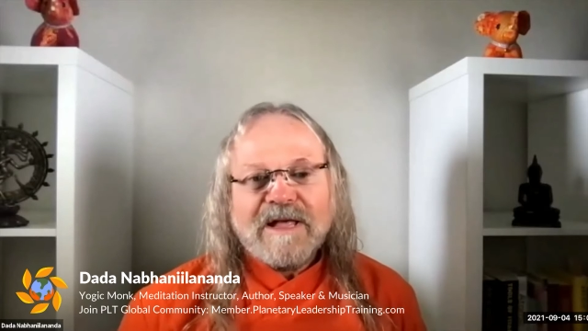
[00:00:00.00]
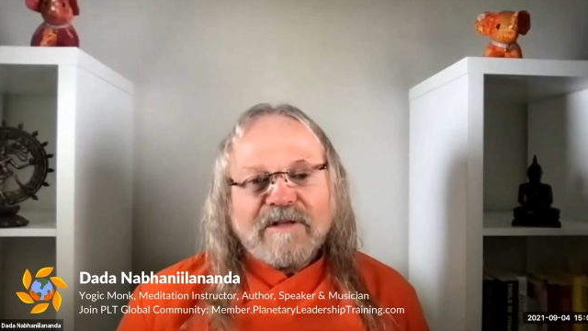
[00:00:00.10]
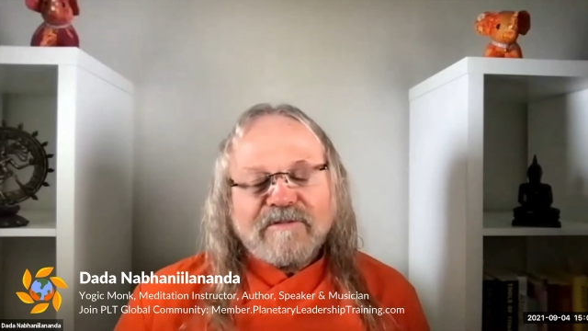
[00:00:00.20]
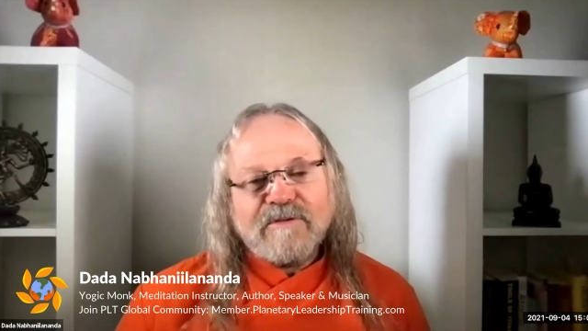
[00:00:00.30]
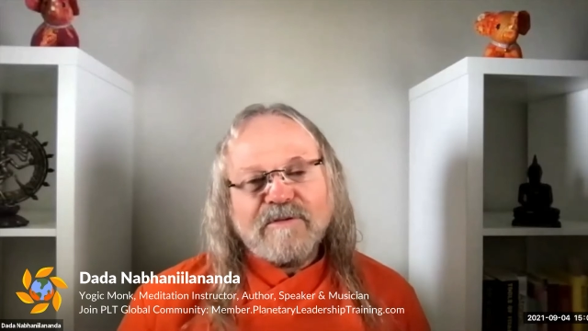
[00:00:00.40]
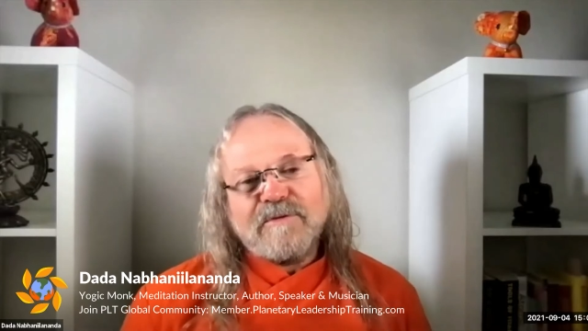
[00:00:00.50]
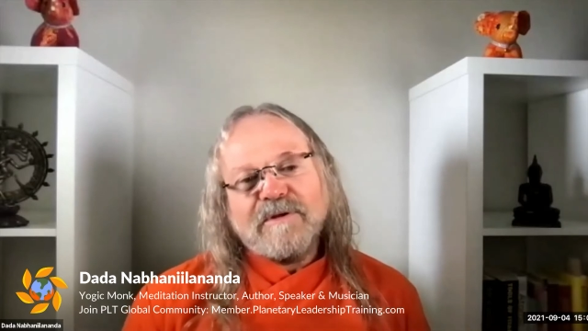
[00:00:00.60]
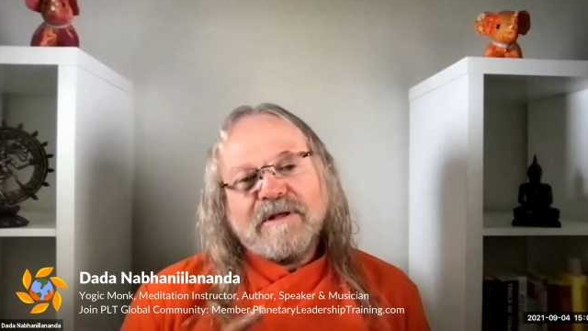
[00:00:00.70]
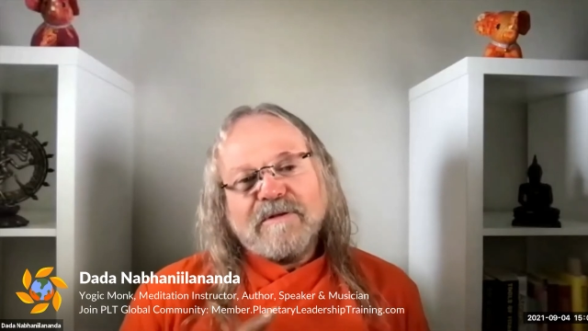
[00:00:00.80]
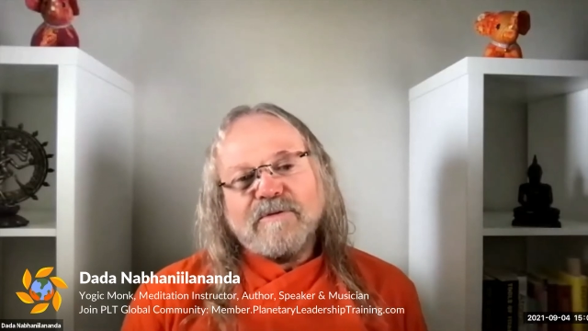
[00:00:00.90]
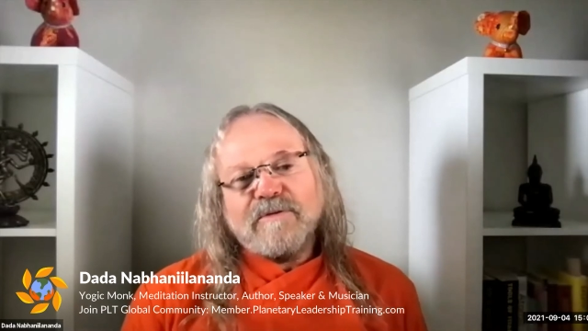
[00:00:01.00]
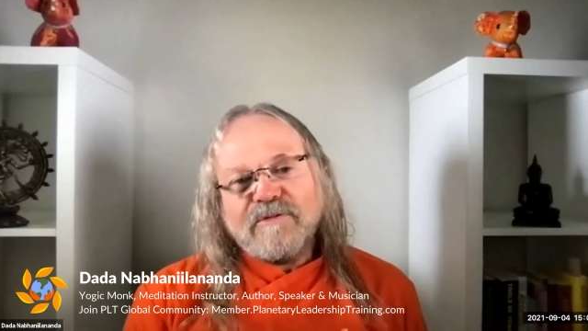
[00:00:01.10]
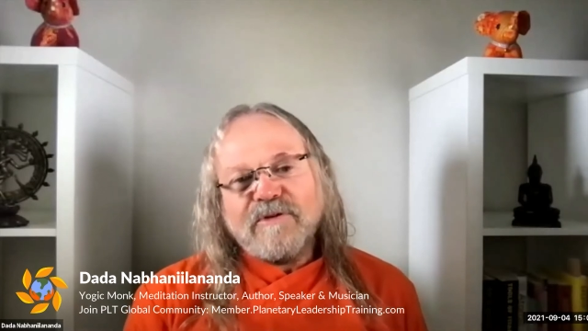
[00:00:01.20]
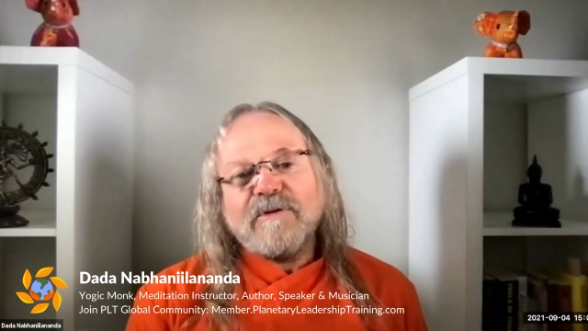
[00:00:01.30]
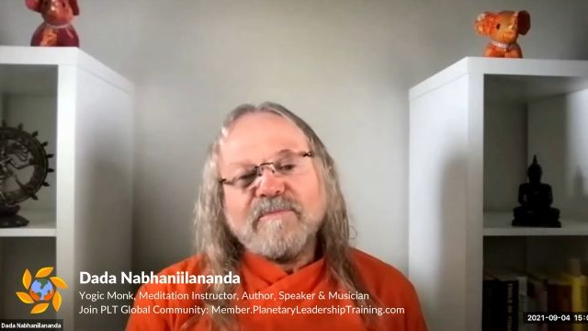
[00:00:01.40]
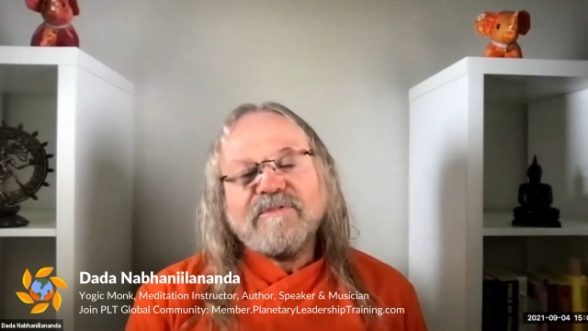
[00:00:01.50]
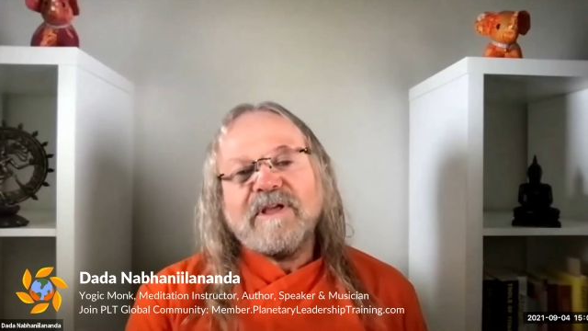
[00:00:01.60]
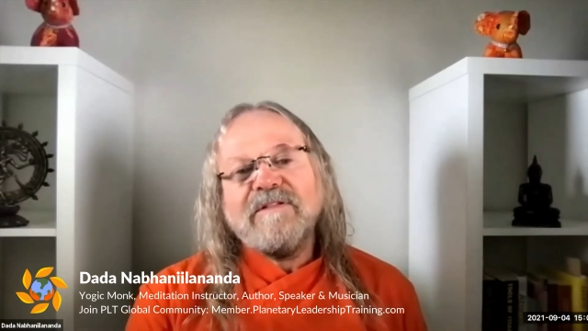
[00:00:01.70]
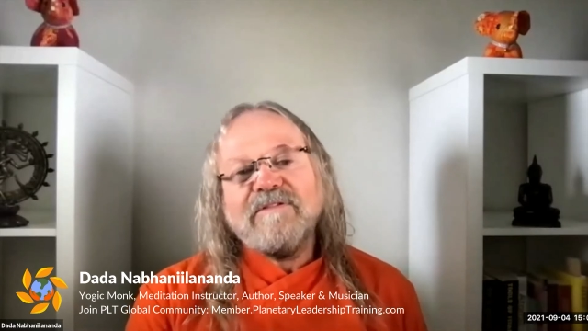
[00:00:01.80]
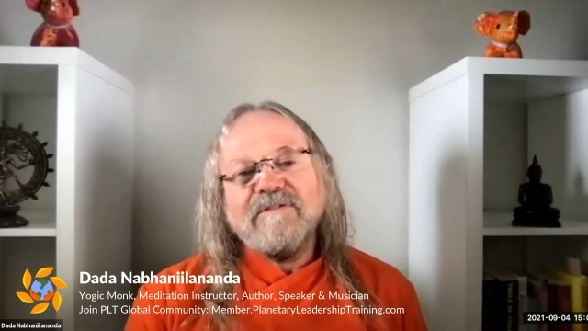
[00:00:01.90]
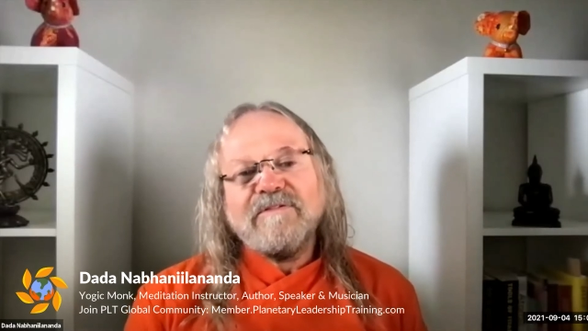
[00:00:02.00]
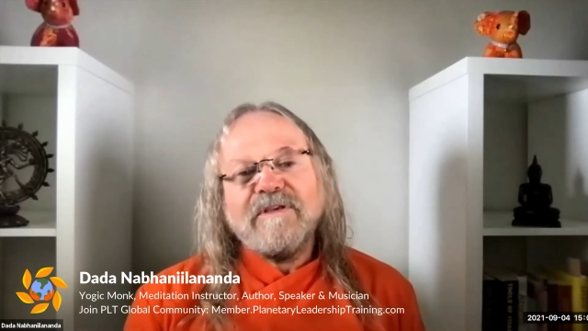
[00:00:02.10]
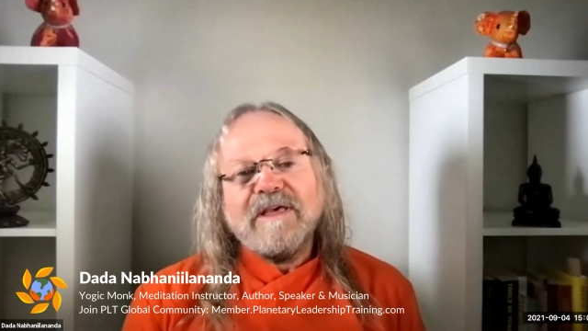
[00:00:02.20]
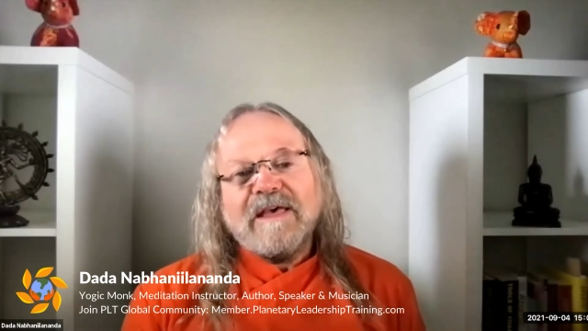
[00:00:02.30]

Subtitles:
So your circumstances